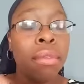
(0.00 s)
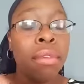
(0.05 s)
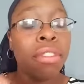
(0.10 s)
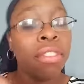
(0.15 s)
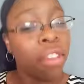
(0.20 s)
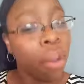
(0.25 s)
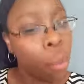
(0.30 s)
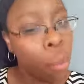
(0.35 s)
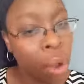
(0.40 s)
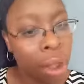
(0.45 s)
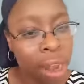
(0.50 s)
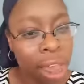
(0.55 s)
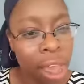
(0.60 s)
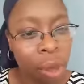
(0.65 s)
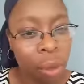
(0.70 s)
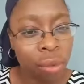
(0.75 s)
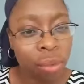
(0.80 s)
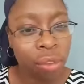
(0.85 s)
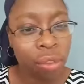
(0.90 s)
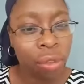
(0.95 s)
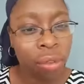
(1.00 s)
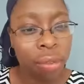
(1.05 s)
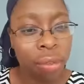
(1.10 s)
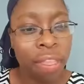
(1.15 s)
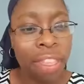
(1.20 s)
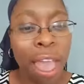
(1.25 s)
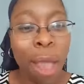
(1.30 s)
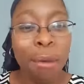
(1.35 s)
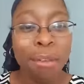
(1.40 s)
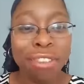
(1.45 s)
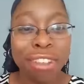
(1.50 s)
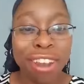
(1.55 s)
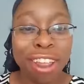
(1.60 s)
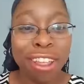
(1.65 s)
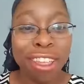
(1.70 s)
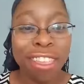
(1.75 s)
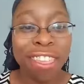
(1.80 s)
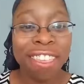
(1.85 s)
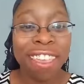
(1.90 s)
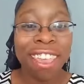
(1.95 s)
someone else. That was
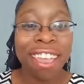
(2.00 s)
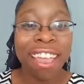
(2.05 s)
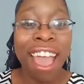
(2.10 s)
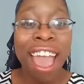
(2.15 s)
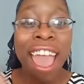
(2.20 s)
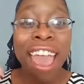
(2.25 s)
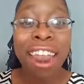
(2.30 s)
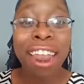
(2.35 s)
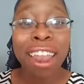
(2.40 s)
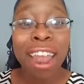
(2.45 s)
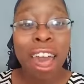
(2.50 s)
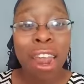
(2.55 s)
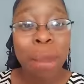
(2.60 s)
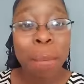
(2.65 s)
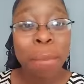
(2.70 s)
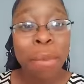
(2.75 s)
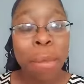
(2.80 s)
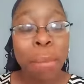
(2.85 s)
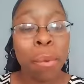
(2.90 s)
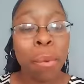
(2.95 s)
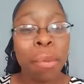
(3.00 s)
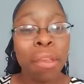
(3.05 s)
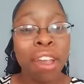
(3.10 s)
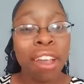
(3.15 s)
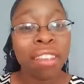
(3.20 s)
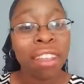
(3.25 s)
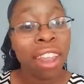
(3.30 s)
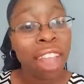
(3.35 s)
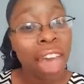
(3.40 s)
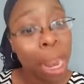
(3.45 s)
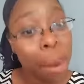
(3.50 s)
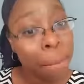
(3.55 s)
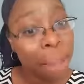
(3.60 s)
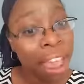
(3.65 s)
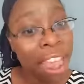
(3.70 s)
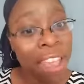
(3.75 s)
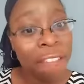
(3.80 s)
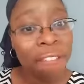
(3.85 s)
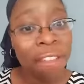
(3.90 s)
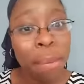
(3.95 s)
another thing. I had a lot of people because a lot of
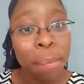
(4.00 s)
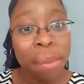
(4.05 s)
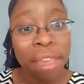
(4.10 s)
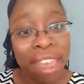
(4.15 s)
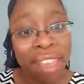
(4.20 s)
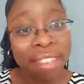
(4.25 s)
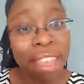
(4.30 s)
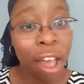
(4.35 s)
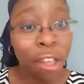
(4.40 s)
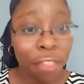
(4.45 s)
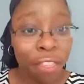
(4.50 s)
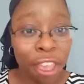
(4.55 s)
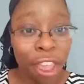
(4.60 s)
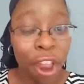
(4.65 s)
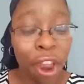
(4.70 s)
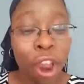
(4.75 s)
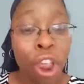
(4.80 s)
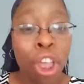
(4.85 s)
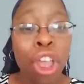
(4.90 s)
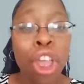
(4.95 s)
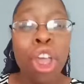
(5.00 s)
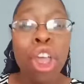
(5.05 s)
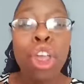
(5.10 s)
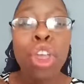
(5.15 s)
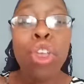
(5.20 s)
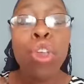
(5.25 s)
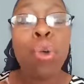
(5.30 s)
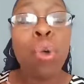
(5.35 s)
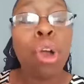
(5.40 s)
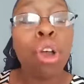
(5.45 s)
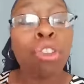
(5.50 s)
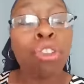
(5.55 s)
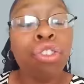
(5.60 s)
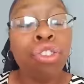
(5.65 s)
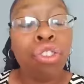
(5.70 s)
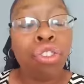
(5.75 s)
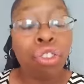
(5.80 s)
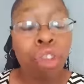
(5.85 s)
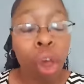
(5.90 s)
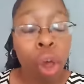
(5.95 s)
my MVPs out there, you are
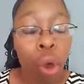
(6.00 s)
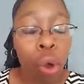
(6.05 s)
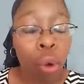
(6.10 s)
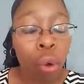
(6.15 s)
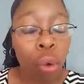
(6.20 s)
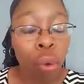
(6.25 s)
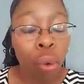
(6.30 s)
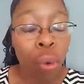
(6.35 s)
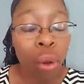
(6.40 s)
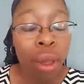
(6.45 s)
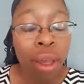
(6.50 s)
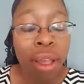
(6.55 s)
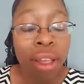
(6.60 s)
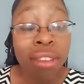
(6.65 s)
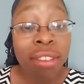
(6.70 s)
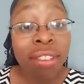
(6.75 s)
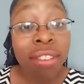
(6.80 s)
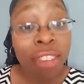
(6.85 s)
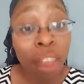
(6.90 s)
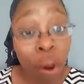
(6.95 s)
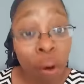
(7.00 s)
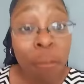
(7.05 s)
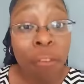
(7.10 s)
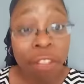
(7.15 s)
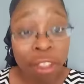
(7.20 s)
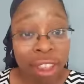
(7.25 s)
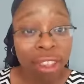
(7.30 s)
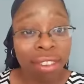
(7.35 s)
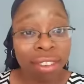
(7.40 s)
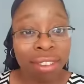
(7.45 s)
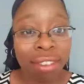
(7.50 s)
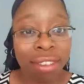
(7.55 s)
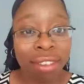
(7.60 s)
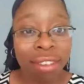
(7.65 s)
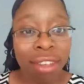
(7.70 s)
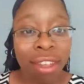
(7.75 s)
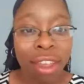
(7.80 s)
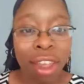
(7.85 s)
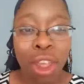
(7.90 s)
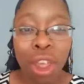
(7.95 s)
so
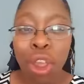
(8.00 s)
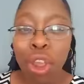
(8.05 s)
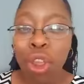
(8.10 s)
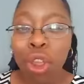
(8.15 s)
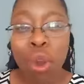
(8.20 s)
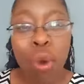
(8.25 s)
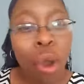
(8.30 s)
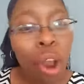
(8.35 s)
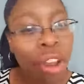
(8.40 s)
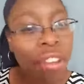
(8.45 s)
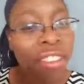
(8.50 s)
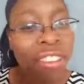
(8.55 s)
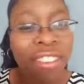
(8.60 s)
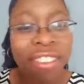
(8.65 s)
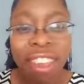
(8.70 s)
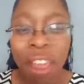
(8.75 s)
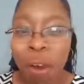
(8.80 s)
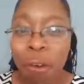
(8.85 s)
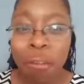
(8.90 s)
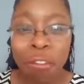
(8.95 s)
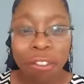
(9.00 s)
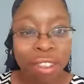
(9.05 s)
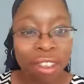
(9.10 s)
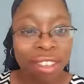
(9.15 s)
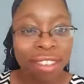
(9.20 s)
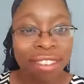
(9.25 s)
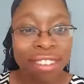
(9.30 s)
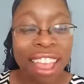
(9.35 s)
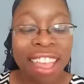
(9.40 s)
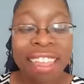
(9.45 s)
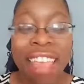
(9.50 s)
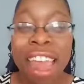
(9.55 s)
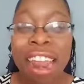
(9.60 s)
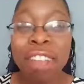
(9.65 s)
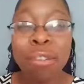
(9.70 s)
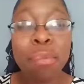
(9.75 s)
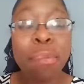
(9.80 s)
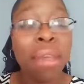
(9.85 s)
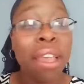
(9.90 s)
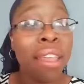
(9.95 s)
selfless you are selfless, and
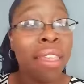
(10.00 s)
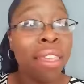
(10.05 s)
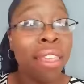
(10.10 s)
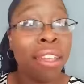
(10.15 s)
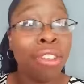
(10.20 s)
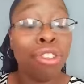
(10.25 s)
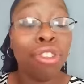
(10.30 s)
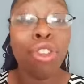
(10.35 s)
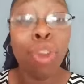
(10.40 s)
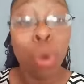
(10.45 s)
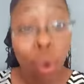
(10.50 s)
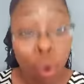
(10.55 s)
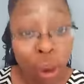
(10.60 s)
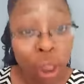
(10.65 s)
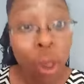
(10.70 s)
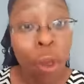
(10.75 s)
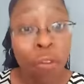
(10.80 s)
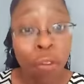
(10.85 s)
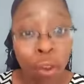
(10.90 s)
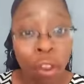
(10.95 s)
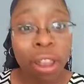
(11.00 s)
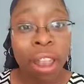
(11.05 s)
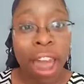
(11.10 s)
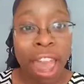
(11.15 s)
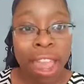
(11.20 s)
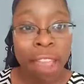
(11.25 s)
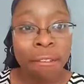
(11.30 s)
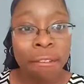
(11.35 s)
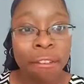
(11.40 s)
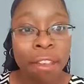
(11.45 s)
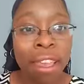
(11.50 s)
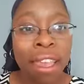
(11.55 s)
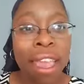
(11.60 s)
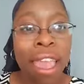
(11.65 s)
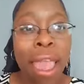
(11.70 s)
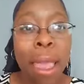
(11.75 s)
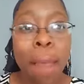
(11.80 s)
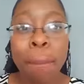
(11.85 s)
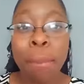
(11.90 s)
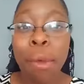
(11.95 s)
that has been the story of your life.
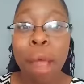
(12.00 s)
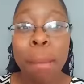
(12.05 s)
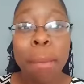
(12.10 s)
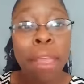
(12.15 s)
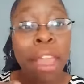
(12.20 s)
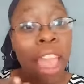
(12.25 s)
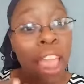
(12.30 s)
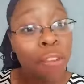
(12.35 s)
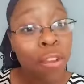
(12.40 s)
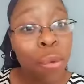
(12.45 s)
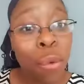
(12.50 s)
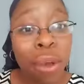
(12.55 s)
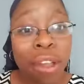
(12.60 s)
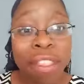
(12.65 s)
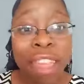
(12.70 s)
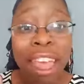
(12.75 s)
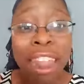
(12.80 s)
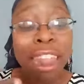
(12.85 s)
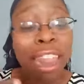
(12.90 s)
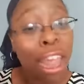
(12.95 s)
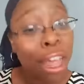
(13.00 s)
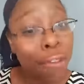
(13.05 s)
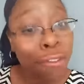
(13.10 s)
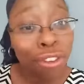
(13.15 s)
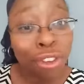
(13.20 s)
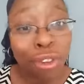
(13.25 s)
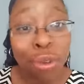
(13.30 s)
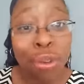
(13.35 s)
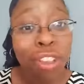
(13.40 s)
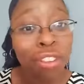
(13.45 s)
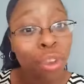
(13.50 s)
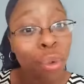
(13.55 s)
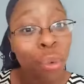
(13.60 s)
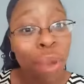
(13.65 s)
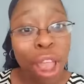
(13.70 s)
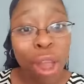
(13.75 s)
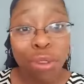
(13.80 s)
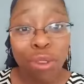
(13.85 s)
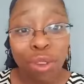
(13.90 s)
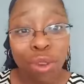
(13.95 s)
And probably everyone that loves you and is
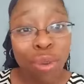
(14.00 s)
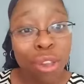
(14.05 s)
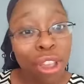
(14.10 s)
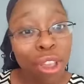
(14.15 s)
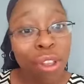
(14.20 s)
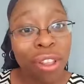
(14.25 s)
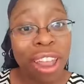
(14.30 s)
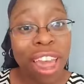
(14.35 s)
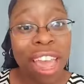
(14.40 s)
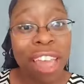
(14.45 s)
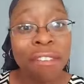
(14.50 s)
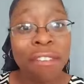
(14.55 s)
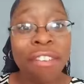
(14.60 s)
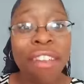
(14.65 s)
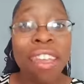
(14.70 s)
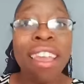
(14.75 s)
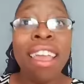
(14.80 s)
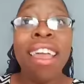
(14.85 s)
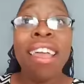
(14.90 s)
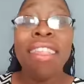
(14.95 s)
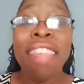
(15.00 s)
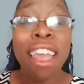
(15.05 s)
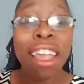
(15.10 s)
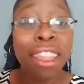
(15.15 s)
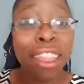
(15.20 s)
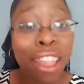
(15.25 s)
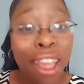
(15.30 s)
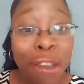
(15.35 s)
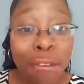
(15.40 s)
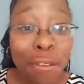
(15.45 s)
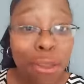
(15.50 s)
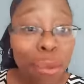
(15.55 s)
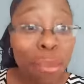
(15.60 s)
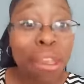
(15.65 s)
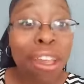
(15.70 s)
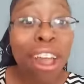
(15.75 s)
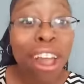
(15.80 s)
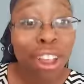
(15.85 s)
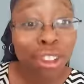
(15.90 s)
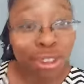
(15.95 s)
around you in your life, they love
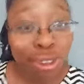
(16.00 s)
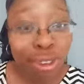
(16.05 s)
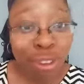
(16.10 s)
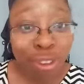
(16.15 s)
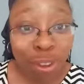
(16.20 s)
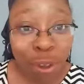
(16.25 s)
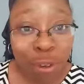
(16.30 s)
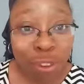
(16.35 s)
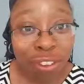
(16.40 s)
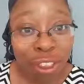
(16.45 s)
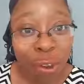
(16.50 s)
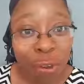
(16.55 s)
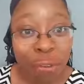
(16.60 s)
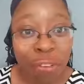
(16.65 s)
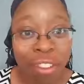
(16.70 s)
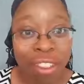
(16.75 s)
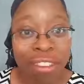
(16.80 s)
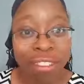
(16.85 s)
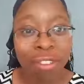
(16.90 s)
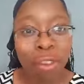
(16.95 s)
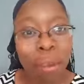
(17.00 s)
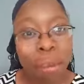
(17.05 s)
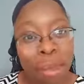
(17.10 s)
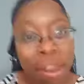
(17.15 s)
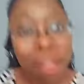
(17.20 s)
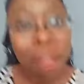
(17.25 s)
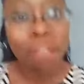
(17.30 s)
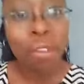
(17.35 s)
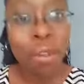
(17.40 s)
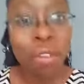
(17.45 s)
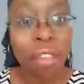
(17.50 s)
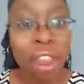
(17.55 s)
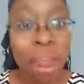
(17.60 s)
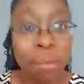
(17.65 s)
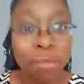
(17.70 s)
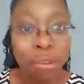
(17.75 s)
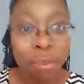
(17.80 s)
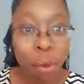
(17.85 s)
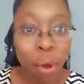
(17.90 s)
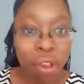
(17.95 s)
you because you're so selfless. So many of you
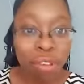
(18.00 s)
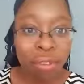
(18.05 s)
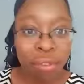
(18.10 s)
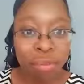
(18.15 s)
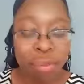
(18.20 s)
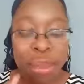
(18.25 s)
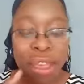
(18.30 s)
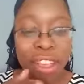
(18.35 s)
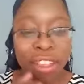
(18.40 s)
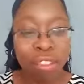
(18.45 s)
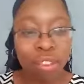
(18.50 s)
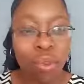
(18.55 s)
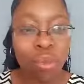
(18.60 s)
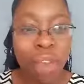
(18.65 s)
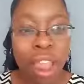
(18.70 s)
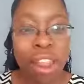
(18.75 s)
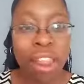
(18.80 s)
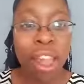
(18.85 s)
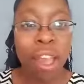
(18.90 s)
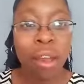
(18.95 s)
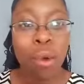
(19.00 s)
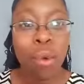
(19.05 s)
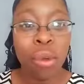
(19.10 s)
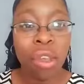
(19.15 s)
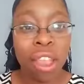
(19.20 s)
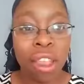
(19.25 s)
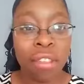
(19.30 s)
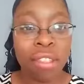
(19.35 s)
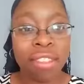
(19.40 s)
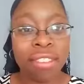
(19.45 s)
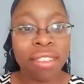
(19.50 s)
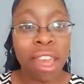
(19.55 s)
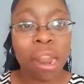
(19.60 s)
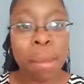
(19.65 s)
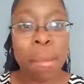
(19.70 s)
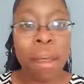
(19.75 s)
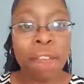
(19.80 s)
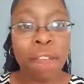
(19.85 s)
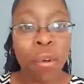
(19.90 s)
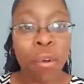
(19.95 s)
that I'm speaking to right now who hear the
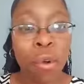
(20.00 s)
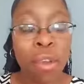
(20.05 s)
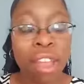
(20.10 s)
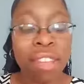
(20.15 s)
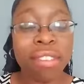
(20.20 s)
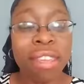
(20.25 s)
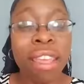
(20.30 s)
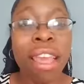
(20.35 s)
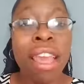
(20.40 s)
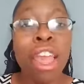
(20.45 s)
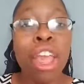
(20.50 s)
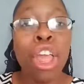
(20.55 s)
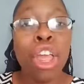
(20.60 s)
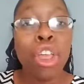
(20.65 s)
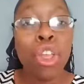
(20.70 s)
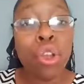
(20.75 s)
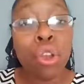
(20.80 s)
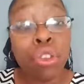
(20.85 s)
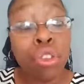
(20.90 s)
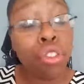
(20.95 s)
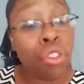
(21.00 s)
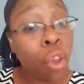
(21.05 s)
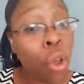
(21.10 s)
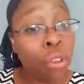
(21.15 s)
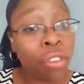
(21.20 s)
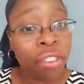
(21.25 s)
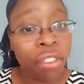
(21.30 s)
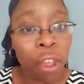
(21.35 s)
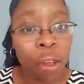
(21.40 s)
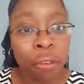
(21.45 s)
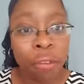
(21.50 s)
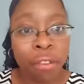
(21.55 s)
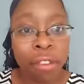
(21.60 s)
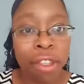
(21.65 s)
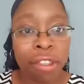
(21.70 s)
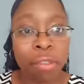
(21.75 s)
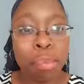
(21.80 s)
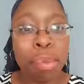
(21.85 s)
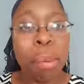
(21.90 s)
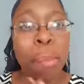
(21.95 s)
sound of my voice, you're so
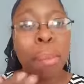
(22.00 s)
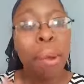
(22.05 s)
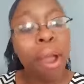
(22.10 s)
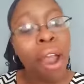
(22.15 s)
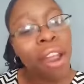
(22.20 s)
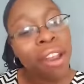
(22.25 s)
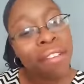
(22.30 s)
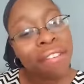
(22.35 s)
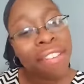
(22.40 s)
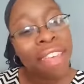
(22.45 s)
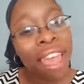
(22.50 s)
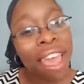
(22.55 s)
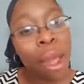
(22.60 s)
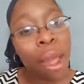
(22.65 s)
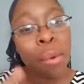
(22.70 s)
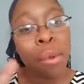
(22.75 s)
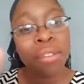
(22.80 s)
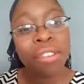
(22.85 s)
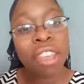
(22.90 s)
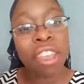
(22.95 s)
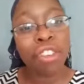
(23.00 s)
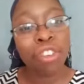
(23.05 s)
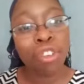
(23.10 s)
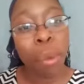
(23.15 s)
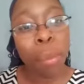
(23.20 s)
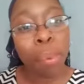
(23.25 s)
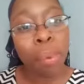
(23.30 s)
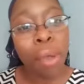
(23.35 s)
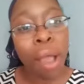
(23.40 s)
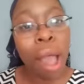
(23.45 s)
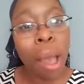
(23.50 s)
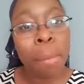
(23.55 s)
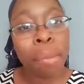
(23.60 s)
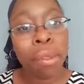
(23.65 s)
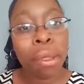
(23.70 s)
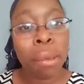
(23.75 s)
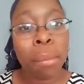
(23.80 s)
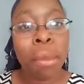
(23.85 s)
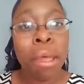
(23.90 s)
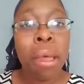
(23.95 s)
selfless. But part of that, I won't say is your
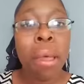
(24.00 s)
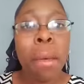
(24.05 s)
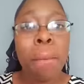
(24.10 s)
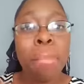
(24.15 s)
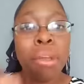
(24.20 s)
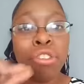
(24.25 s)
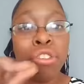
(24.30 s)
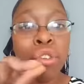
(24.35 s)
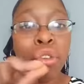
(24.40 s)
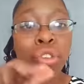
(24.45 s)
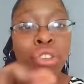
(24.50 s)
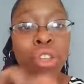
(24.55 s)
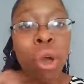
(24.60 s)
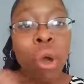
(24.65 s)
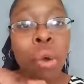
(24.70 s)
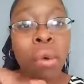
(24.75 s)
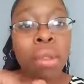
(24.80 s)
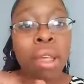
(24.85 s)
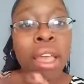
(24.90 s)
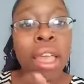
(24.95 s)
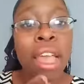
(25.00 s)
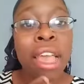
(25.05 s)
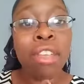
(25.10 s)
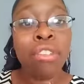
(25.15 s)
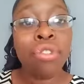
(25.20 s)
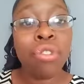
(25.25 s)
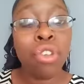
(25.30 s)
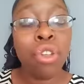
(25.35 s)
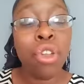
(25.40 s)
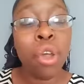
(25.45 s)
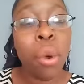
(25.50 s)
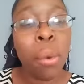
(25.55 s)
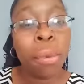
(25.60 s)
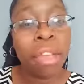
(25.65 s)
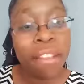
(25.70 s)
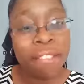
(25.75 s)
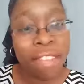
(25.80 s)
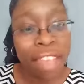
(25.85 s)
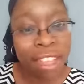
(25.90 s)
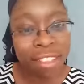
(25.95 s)
problem, but you don't you
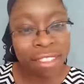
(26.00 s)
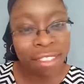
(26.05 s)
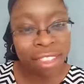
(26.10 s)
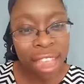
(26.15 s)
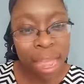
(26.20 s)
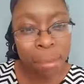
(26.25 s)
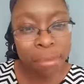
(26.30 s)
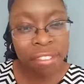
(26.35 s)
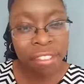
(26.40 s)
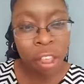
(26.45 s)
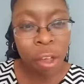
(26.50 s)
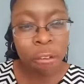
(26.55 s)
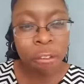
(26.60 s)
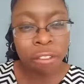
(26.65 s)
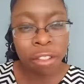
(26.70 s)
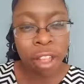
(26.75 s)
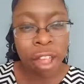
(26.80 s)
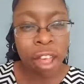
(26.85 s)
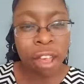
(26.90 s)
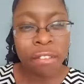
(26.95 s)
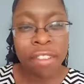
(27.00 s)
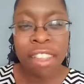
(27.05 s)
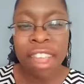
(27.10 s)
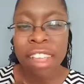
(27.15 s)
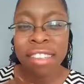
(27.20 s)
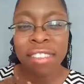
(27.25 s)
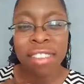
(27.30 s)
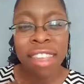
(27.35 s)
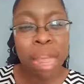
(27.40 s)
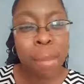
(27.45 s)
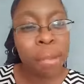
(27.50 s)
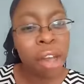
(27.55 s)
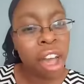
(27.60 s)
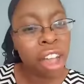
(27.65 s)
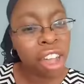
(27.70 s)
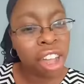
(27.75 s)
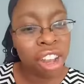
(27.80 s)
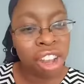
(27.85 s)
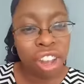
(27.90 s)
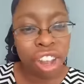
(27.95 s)
don't give that same self love and that same
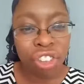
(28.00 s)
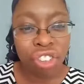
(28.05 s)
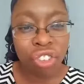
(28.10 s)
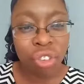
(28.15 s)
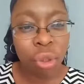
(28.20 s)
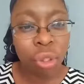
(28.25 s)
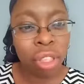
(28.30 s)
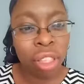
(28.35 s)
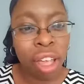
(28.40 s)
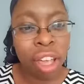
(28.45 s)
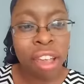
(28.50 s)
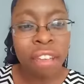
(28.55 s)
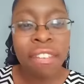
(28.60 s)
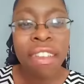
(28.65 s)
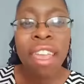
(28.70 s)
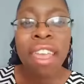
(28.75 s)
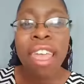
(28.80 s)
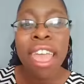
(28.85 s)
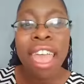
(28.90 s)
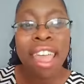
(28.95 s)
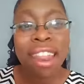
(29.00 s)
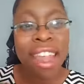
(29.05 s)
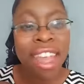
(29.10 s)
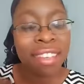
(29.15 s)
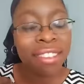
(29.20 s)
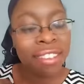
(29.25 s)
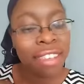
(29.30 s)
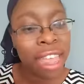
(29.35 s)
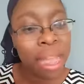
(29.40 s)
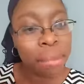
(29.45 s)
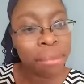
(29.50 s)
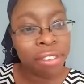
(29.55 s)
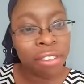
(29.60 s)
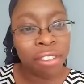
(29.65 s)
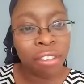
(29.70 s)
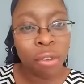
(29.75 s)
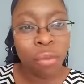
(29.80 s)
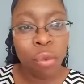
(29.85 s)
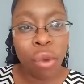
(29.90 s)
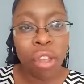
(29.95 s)
unconditional love and that same
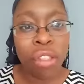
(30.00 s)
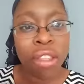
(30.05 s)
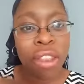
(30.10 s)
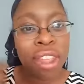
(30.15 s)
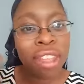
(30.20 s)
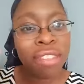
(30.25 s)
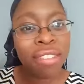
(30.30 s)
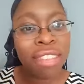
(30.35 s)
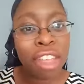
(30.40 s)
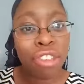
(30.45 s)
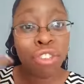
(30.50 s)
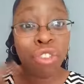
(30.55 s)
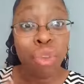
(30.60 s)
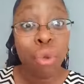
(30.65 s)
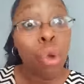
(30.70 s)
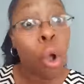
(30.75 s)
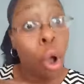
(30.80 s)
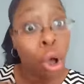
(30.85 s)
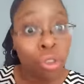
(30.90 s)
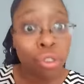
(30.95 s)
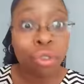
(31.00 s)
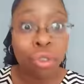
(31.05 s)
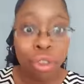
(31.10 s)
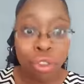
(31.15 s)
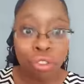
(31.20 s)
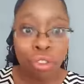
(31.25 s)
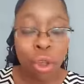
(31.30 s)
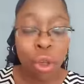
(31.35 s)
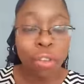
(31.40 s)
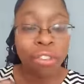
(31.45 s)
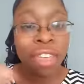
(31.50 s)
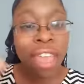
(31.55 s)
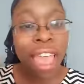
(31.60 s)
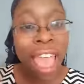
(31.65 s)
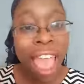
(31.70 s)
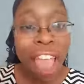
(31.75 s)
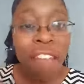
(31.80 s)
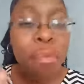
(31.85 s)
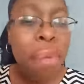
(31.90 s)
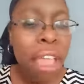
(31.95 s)
sense of worthiness that you also deserve to
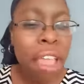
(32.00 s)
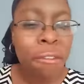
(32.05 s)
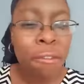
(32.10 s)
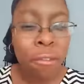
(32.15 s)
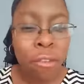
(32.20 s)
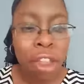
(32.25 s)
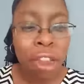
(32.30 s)
have pain